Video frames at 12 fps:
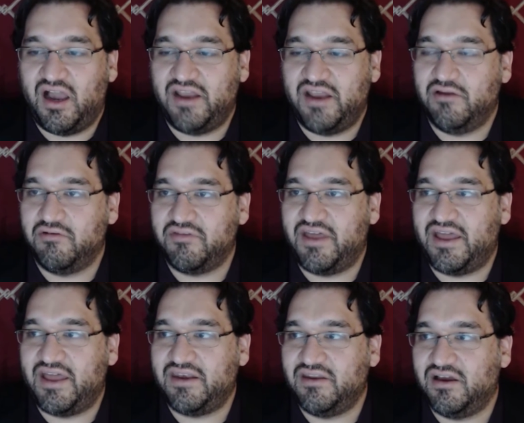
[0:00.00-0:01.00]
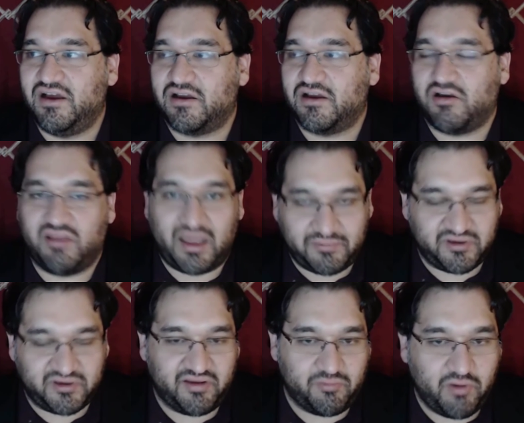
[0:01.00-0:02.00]
I know that
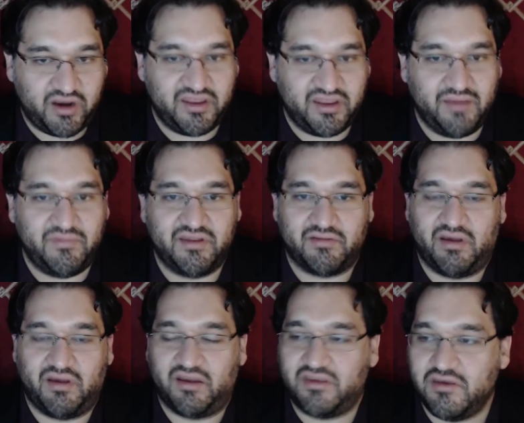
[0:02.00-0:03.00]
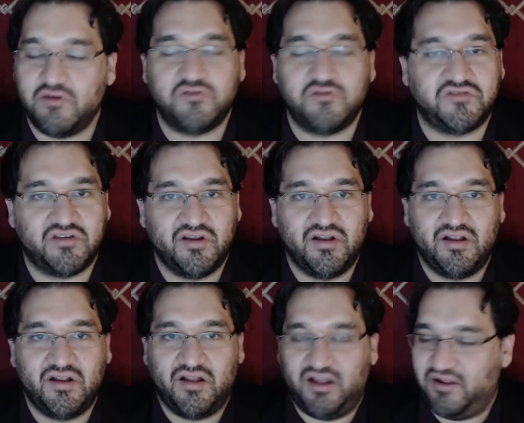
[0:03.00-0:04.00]
Collabor is one of them, is a huge
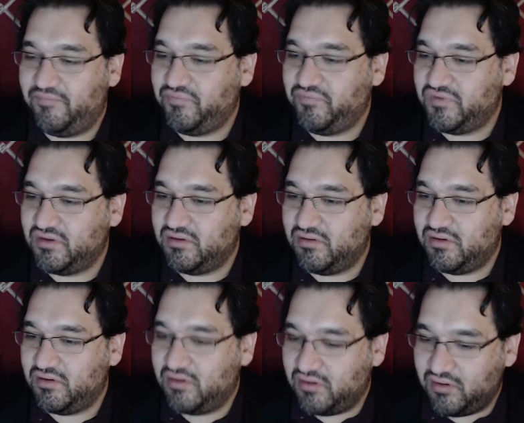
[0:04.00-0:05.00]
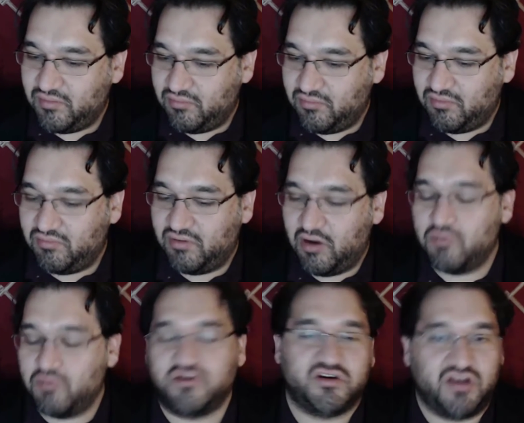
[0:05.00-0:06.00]
uh,
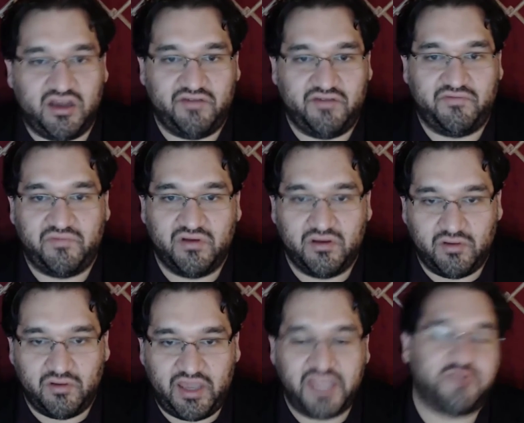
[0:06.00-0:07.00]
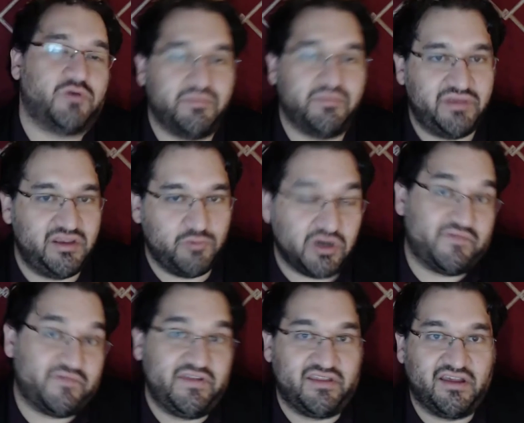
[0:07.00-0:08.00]
owner of H-1B
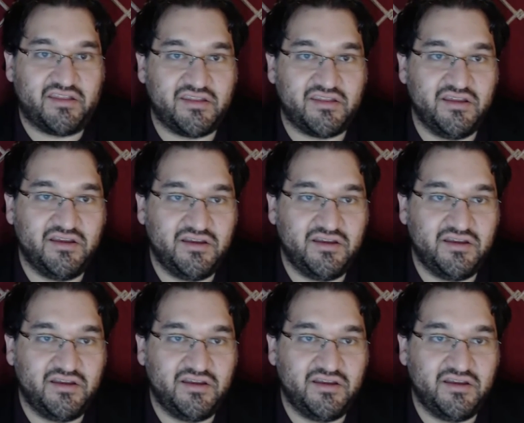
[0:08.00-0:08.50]
work visas.